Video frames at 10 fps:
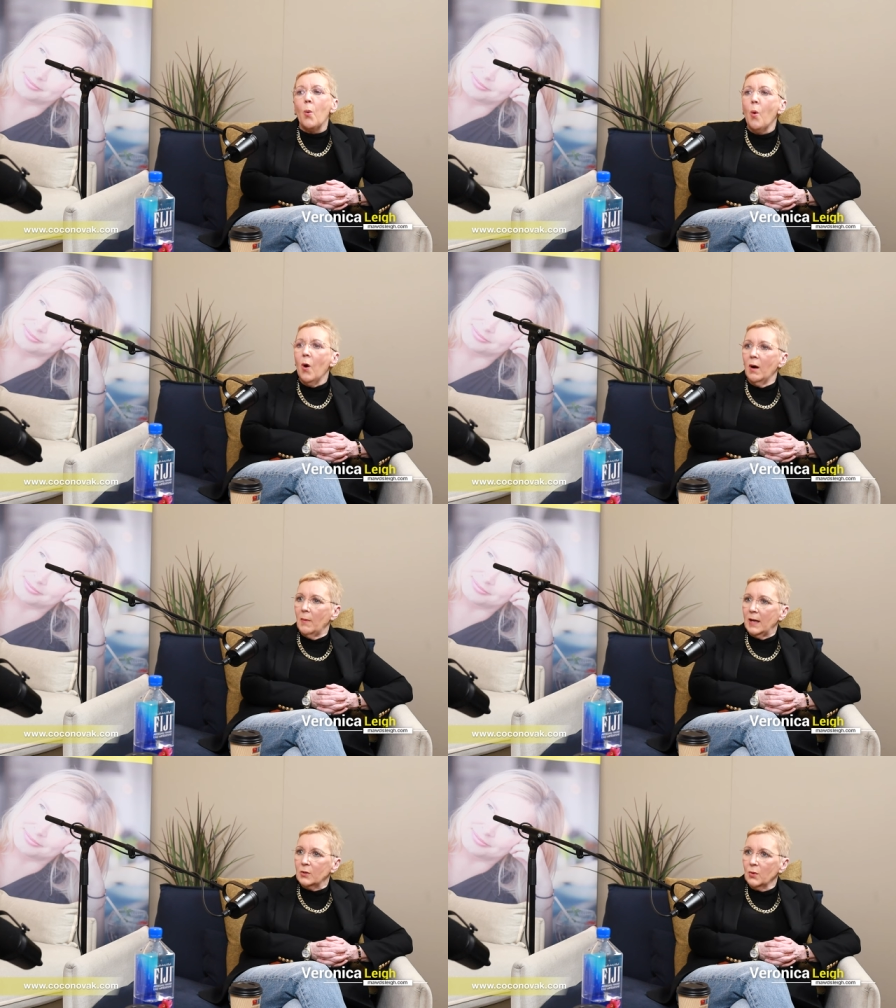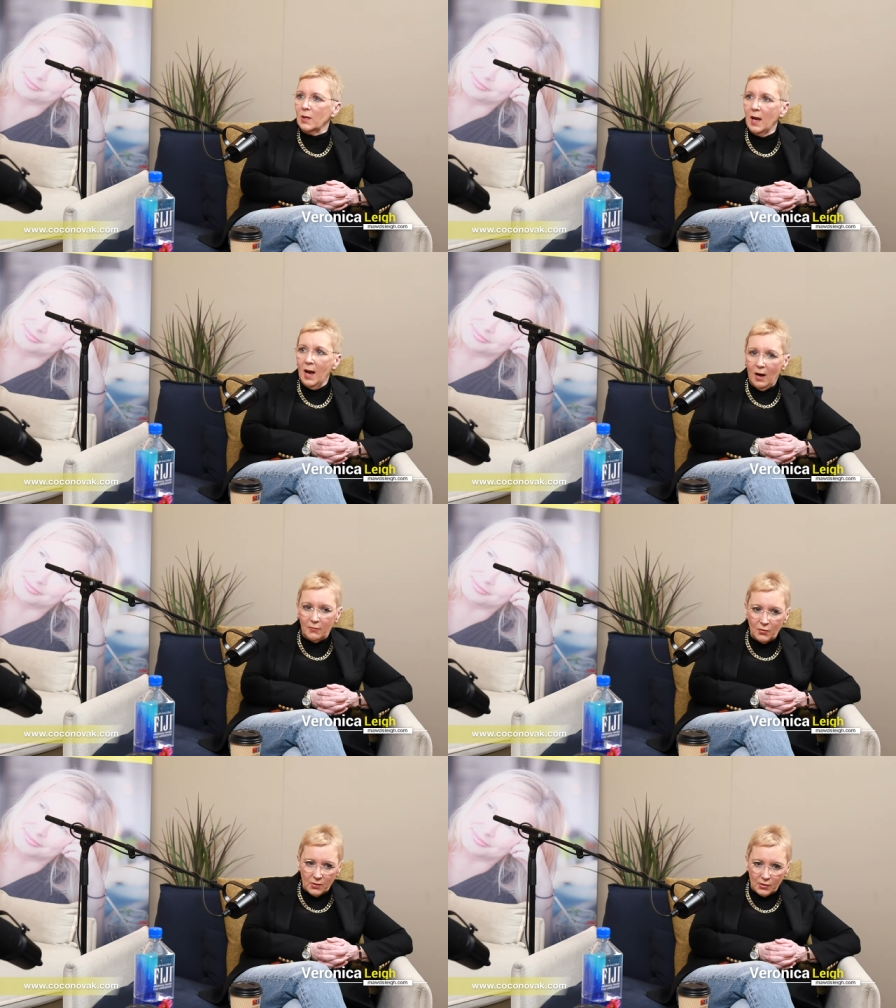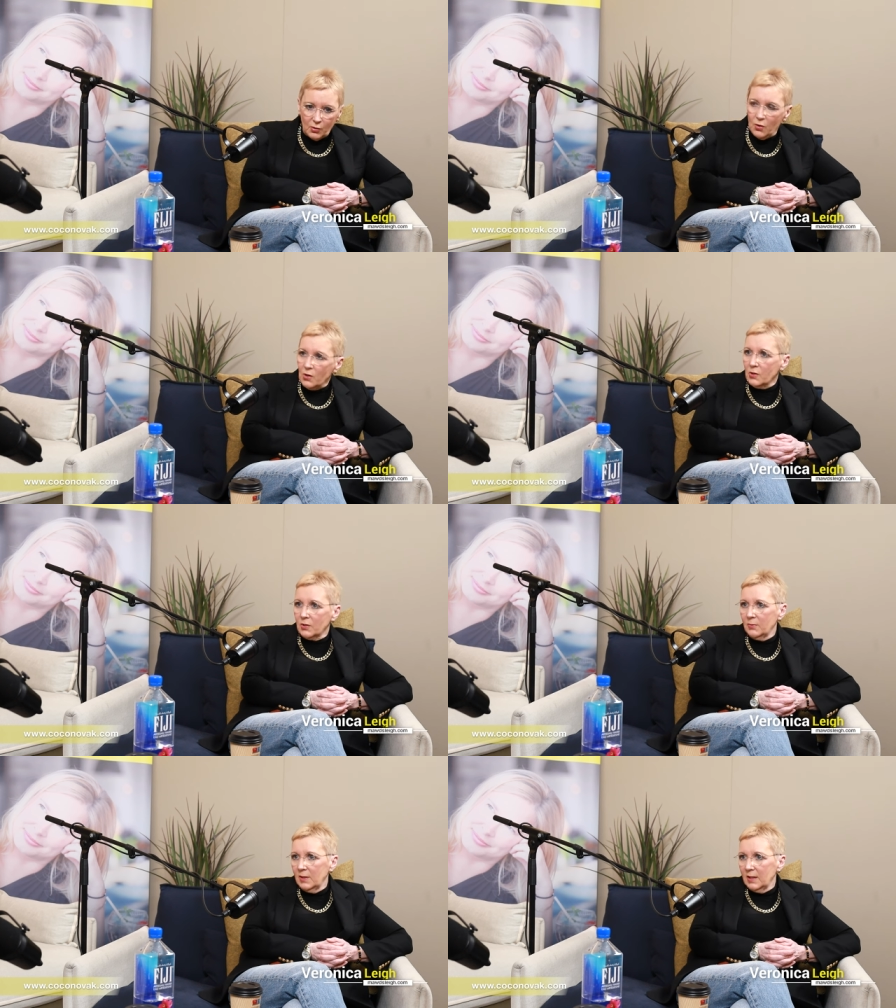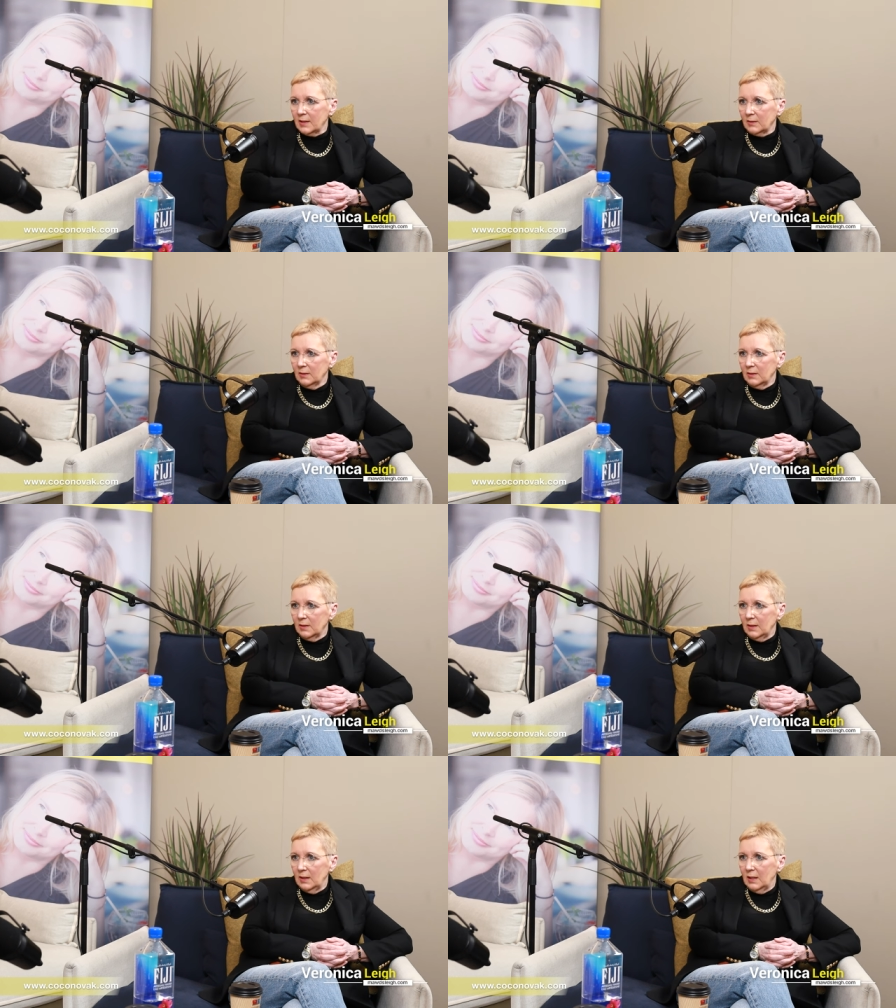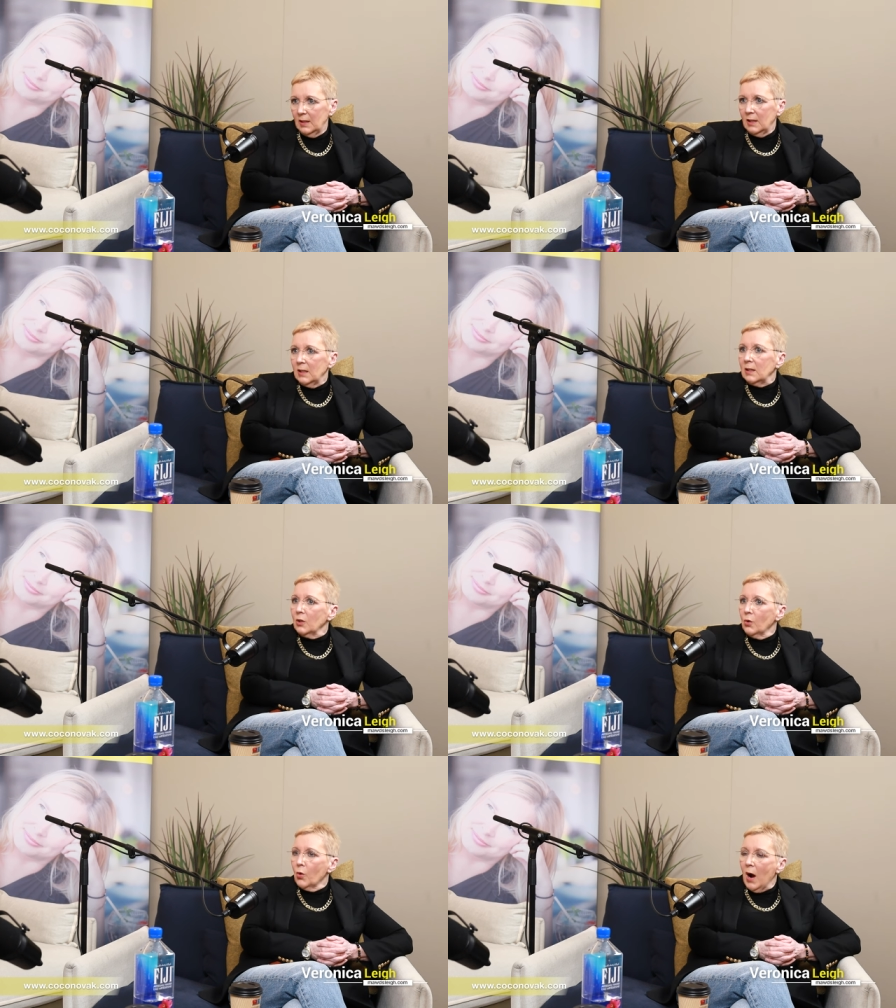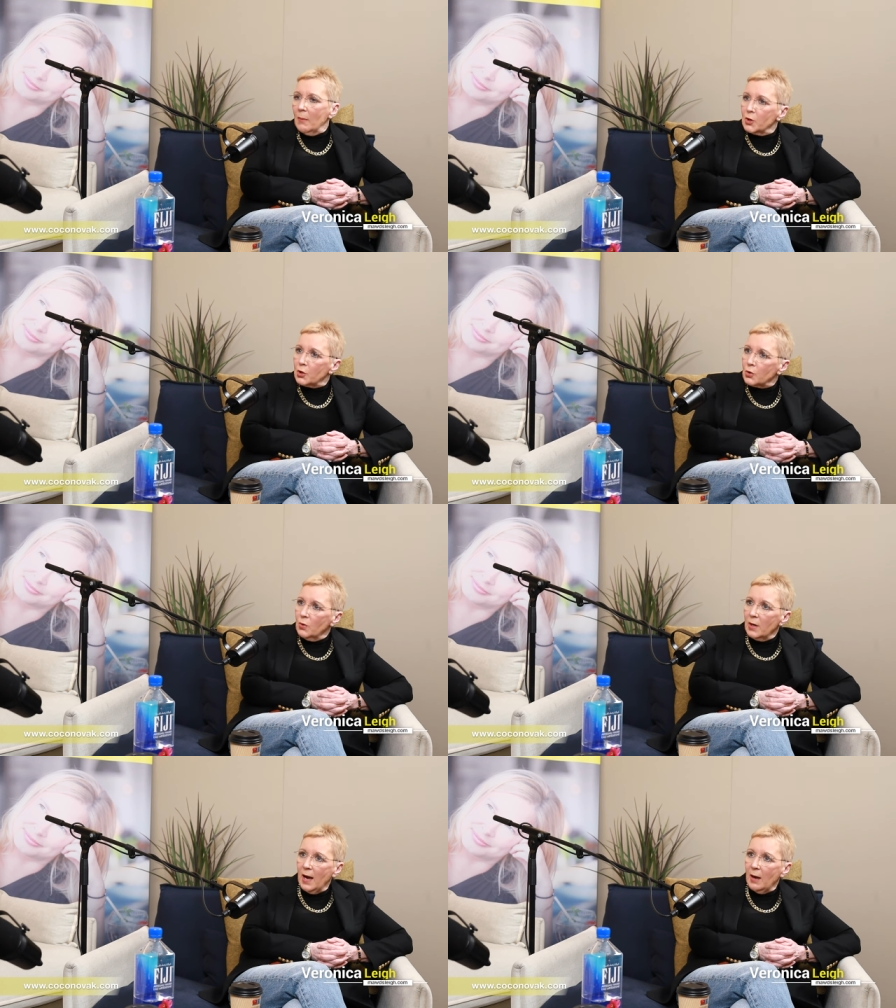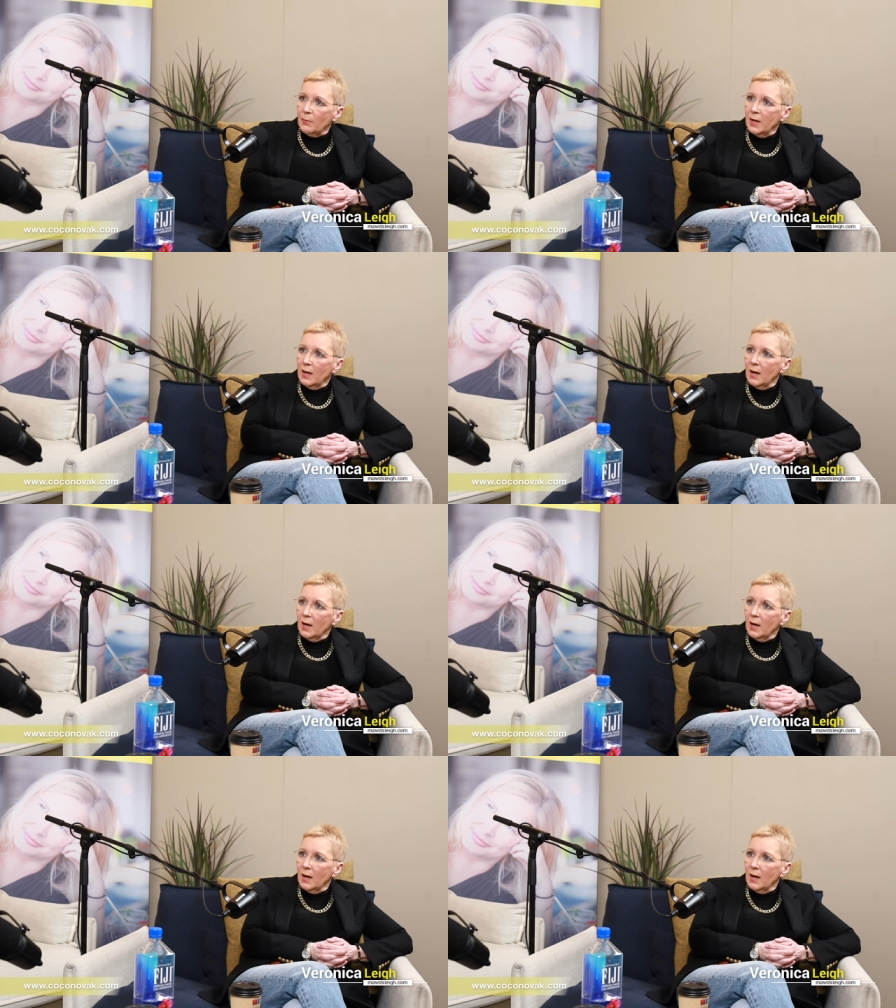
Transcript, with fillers: what am I doing? I've got this gorgeous wee girl. Mm. You know, I'm so unhappy.